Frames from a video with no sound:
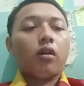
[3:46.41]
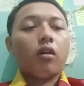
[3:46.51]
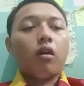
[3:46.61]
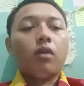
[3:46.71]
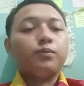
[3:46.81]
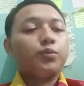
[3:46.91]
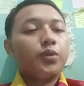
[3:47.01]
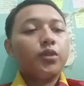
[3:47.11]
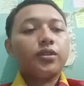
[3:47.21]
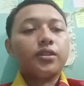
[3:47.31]

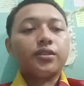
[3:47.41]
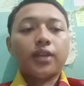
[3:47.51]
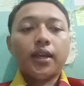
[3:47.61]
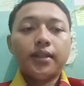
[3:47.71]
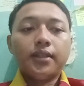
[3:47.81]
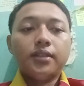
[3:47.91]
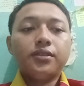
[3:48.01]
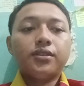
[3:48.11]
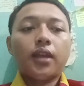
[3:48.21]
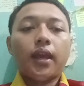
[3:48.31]
computer science
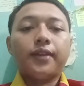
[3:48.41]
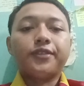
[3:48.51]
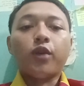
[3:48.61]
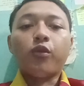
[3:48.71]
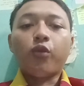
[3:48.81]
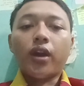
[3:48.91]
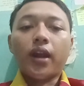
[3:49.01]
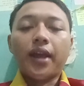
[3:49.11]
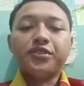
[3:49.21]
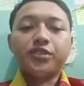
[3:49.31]
and software
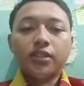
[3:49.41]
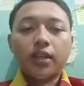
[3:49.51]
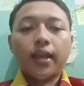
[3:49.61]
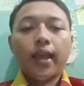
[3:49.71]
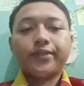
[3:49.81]
engineering as